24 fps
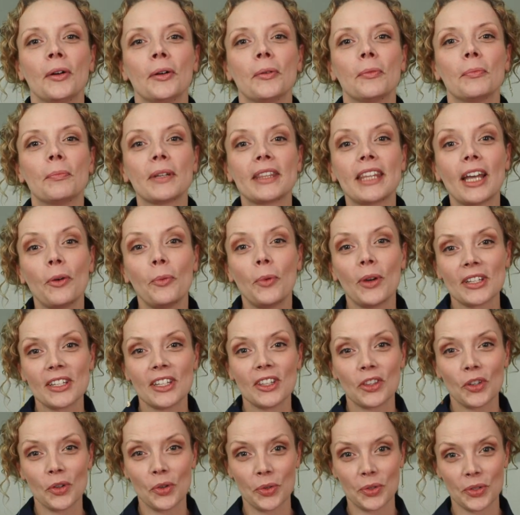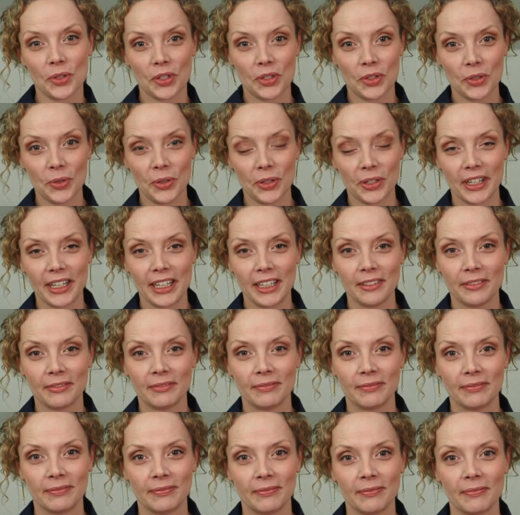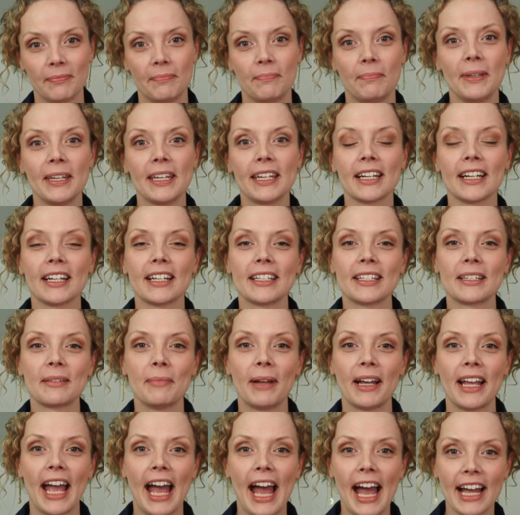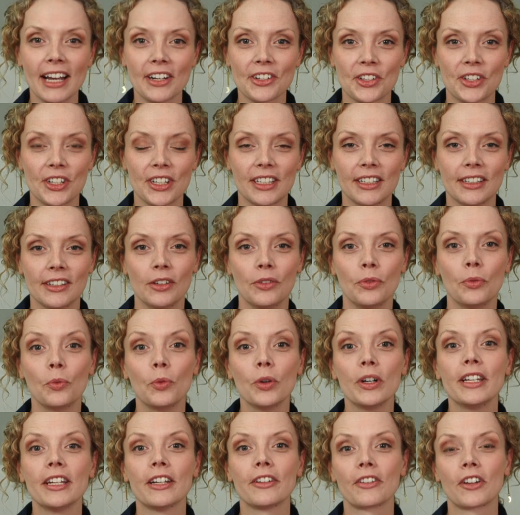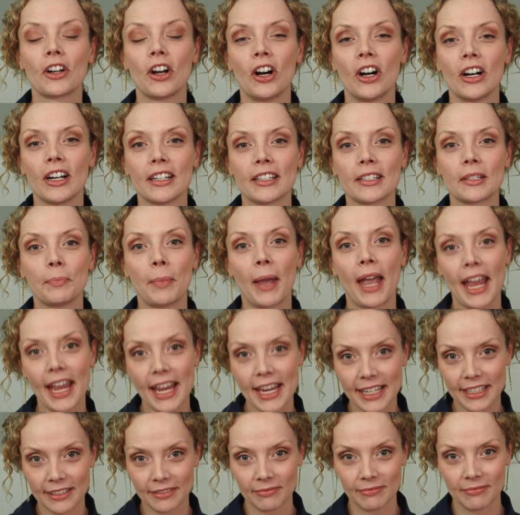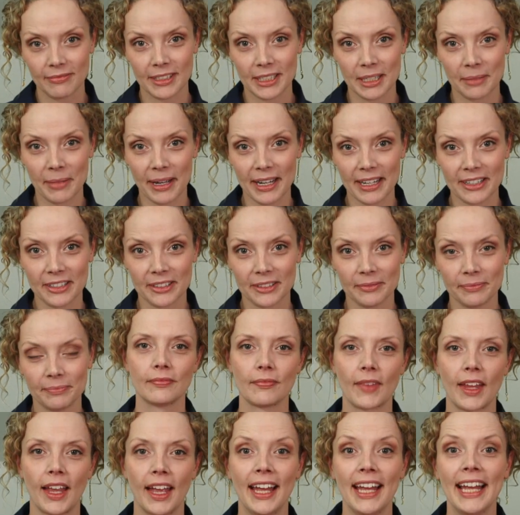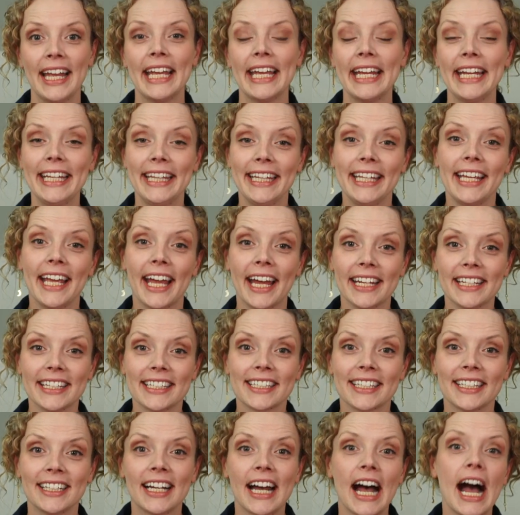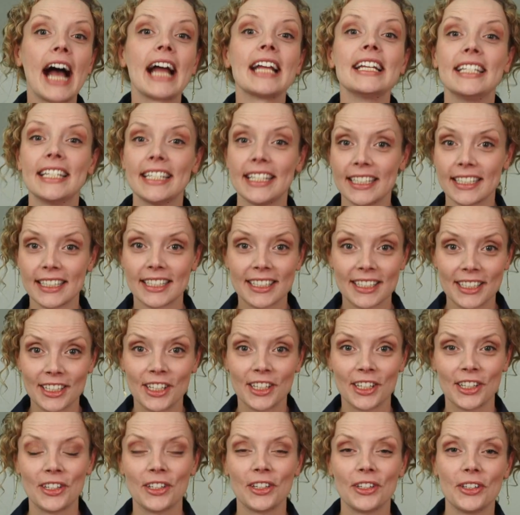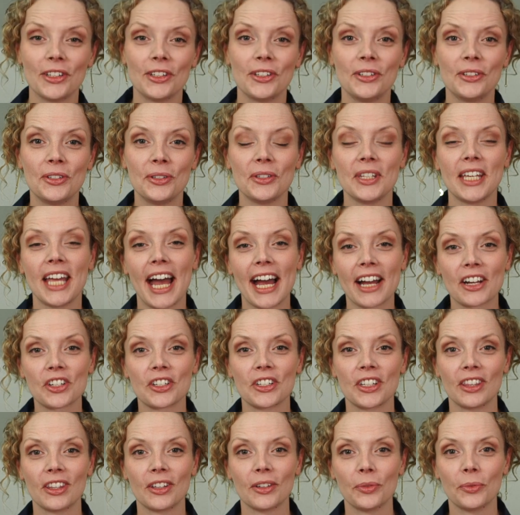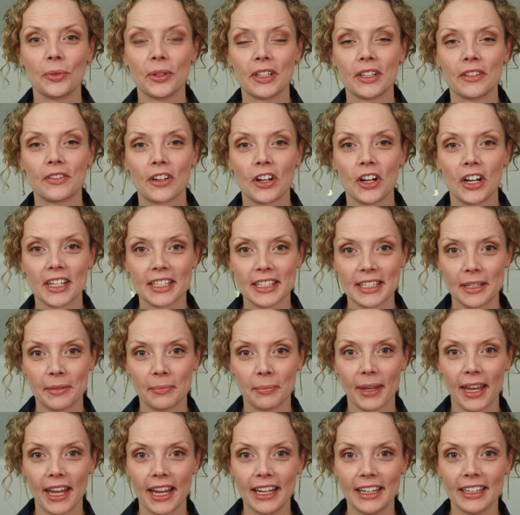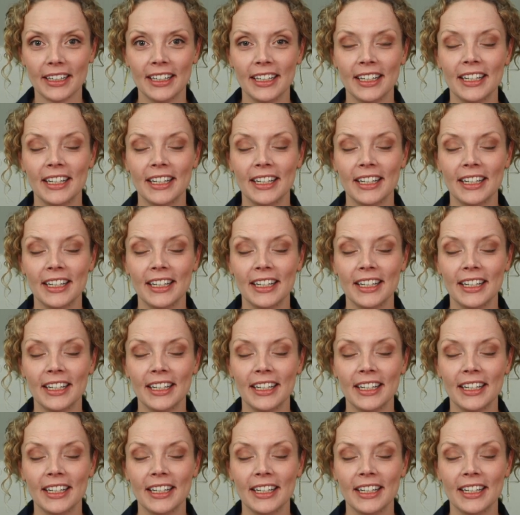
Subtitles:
But that wasn't the whole story, because my action would have caused pain to Michael. In the end, I didn't do the action that would have caused him pain.